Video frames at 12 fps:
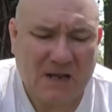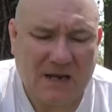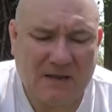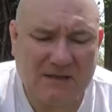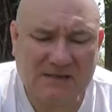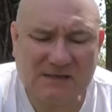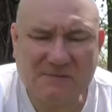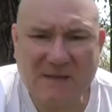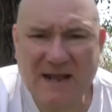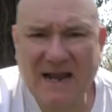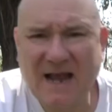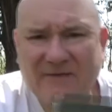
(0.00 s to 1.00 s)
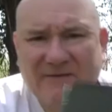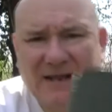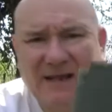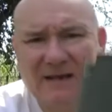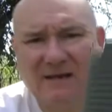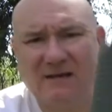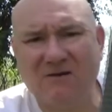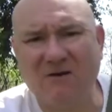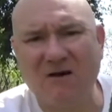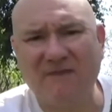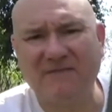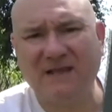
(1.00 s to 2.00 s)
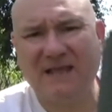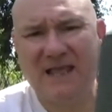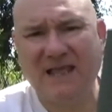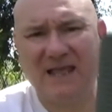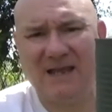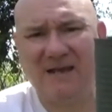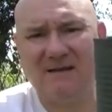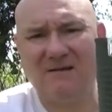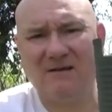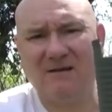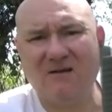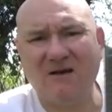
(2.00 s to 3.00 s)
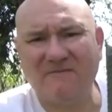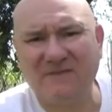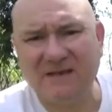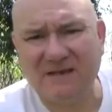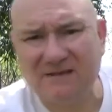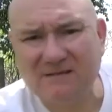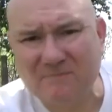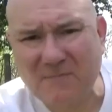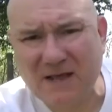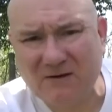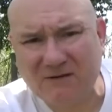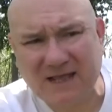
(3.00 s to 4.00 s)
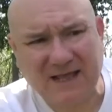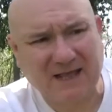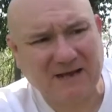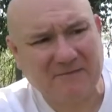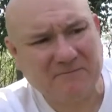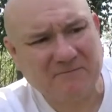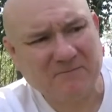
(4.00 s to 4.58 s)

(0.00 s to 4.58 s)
Now, this is made out of a coffee can, a coffee metal can,